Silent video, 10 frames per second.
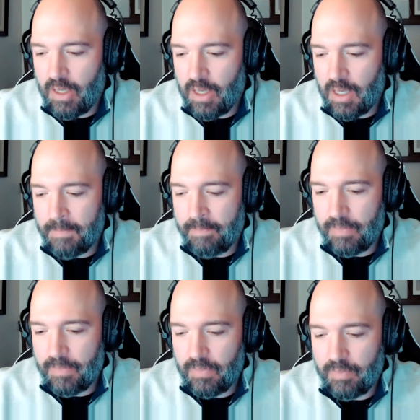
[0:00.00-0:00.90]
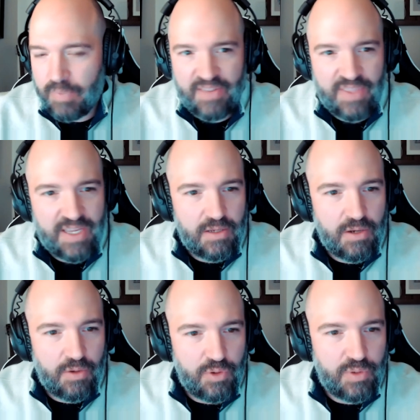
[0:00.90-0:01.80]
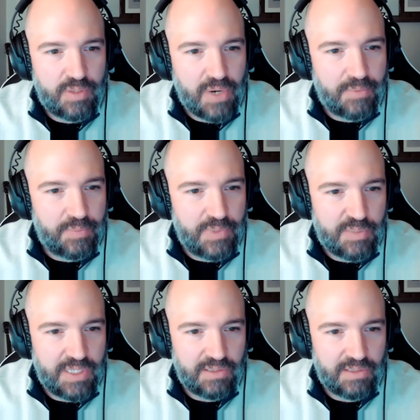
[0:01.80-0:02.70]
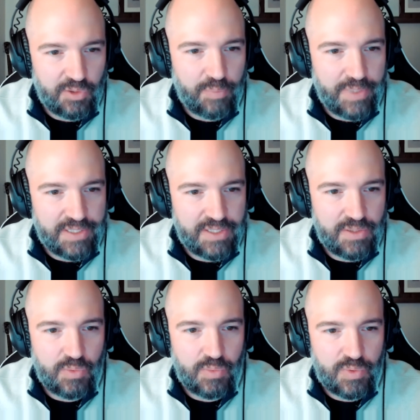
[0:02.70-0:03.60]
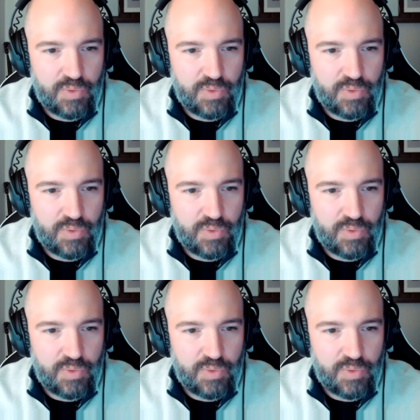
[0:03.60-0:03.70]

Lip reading: But I think, you can probably speak a little bit to